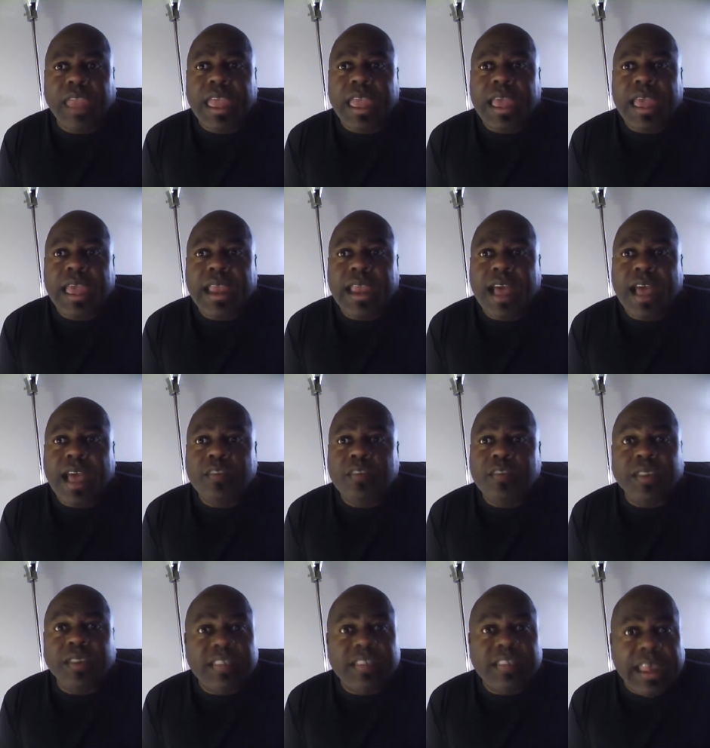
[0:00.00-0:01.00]
and
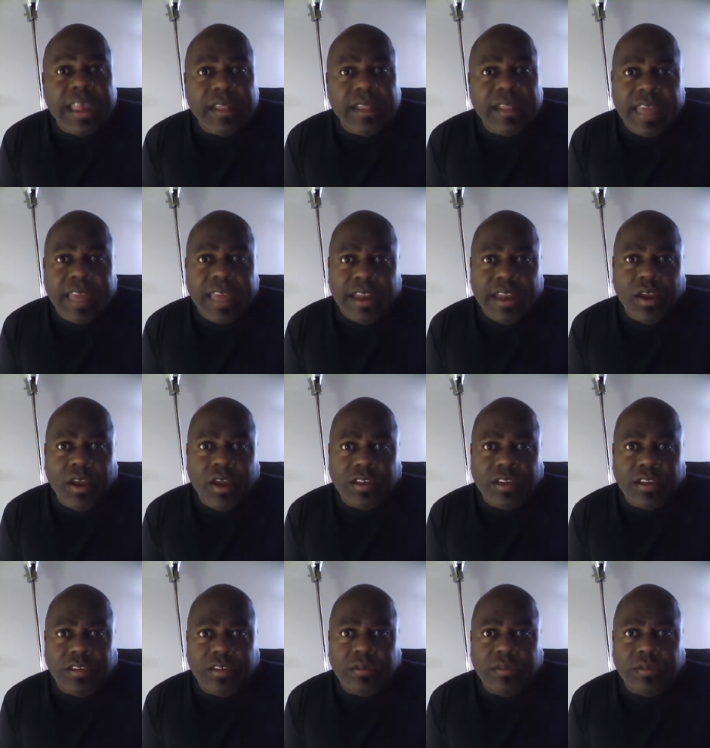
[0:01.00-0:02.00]
Cosby settled that
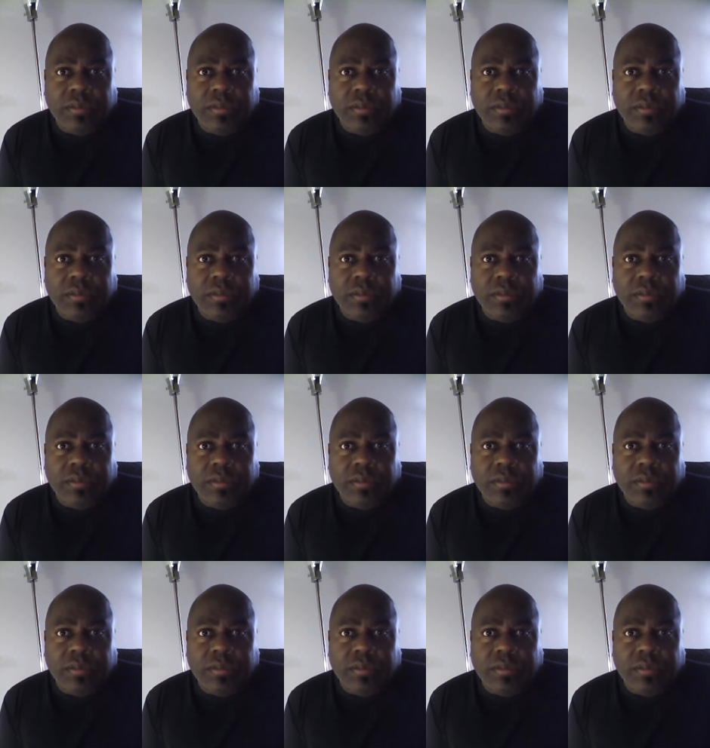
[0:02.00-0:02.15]
lawsuit.